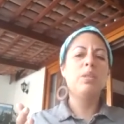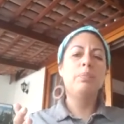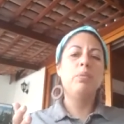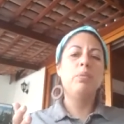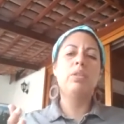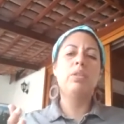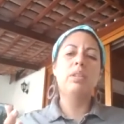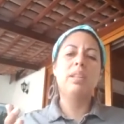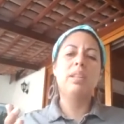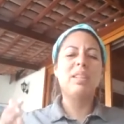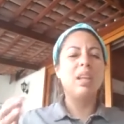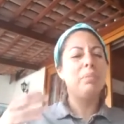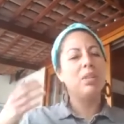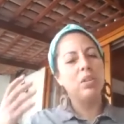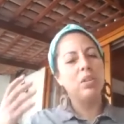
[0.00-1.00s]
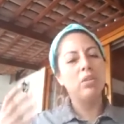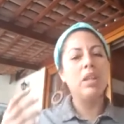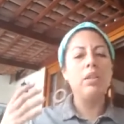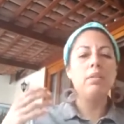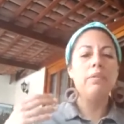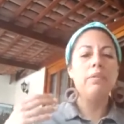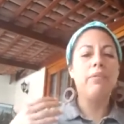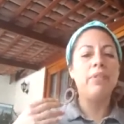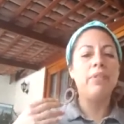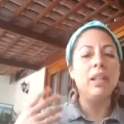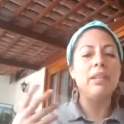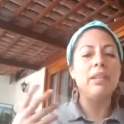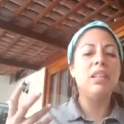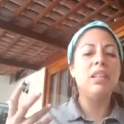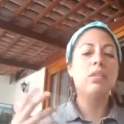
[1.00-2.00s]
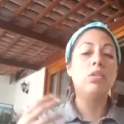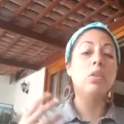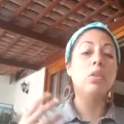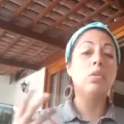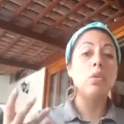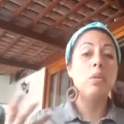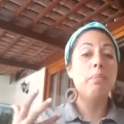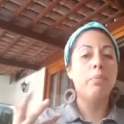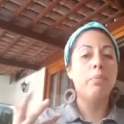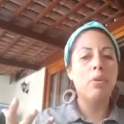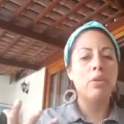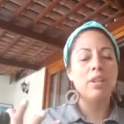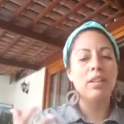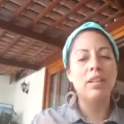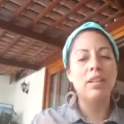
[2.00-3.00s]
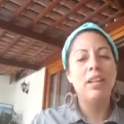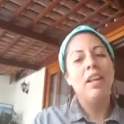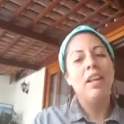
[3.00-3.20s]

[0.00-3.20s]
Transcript: put it on the side because they feel that it's not so important.